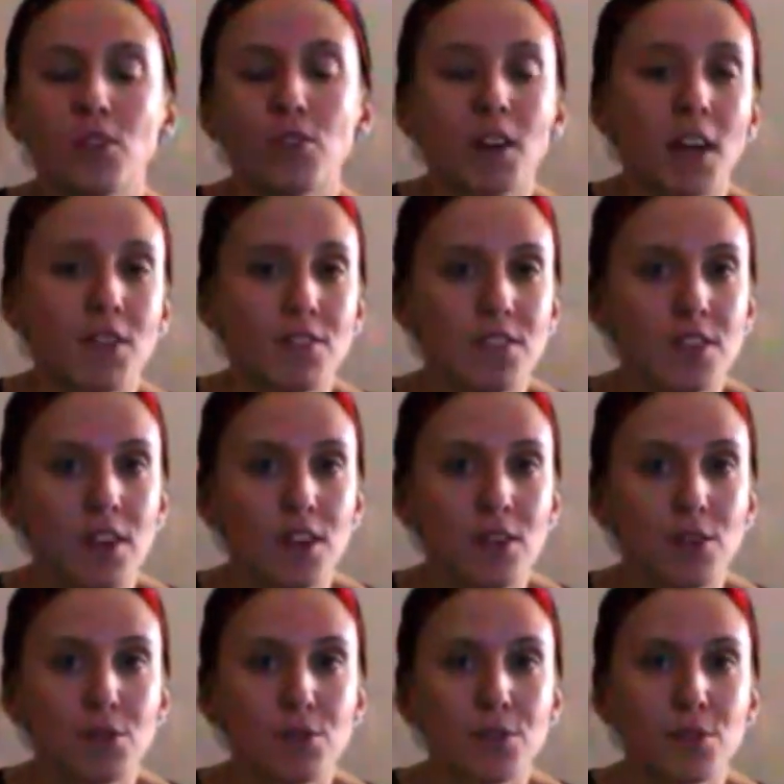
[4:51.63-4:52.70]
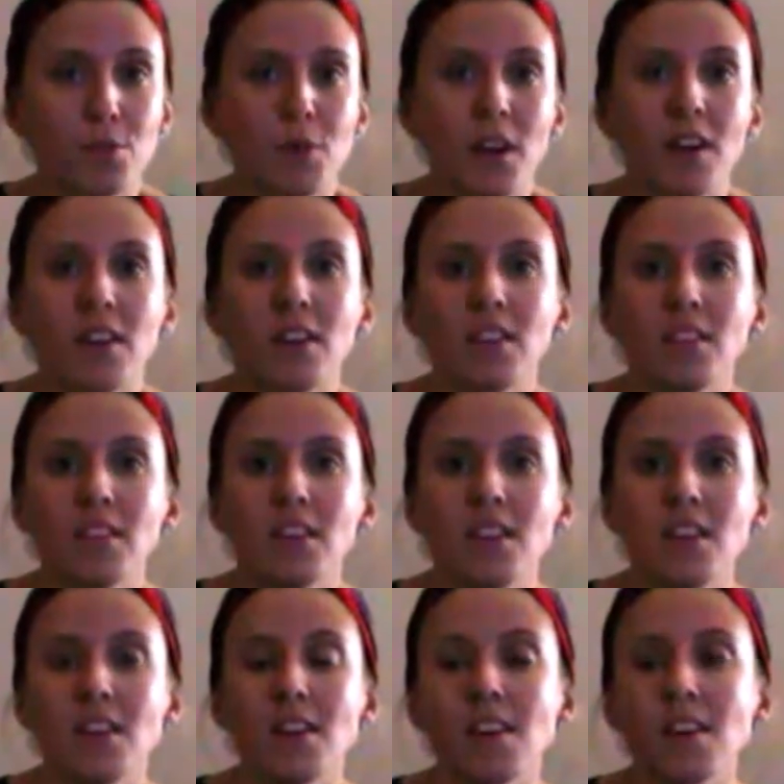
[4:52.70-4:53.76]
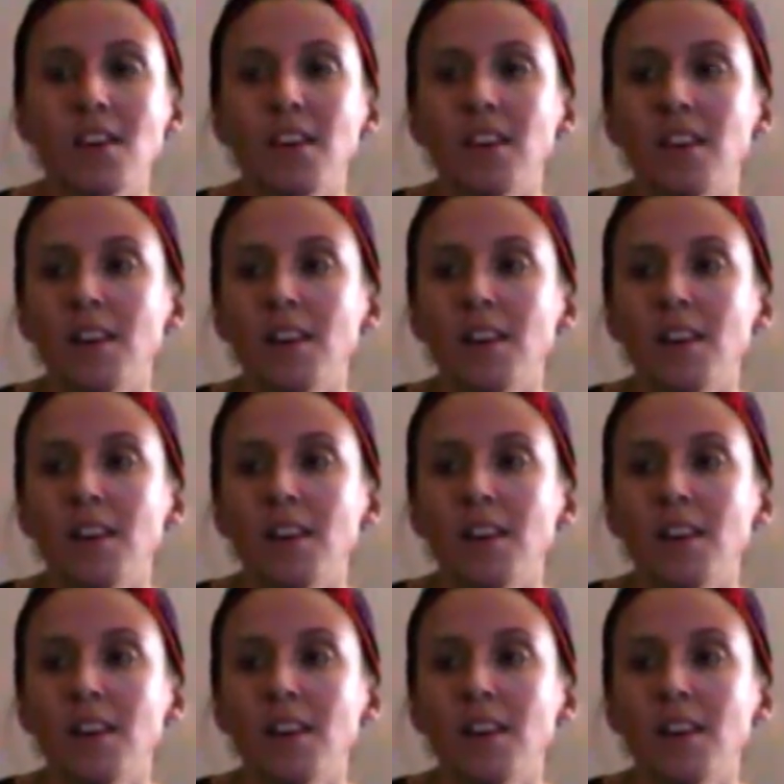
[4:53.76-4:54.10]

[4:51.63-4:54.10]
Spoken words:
Ground Zero, so where the